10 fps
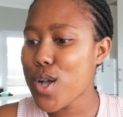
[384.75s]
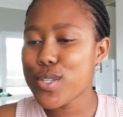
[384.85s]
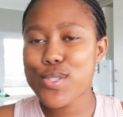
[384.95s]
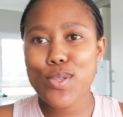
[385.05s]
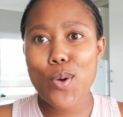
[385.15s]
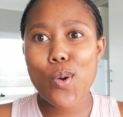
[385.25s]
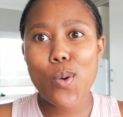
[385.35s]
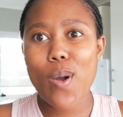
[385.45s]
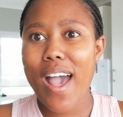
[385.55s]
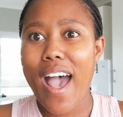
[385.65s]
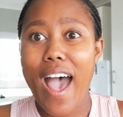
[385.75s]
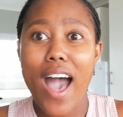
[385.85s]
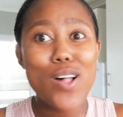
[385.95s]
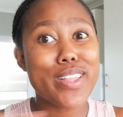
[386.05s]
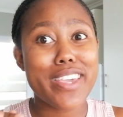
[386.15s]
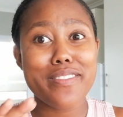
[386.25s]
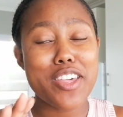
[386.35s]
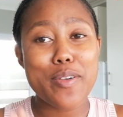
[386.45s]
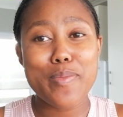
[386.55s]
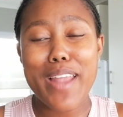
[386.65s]
So I'll give
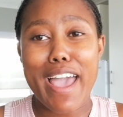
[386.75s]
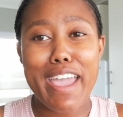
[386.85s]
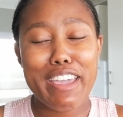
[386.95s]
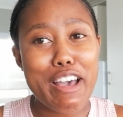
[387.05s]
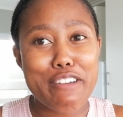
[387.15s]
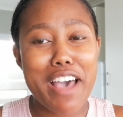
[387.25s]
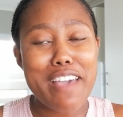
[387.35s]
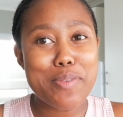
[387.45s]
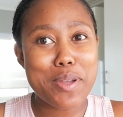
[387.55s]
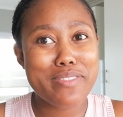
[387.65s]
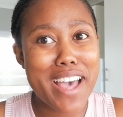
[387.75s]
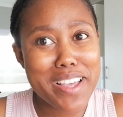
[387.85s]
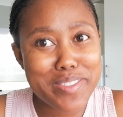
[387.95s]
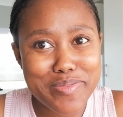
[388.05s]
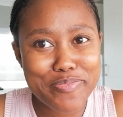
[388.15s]
them like a 5.5.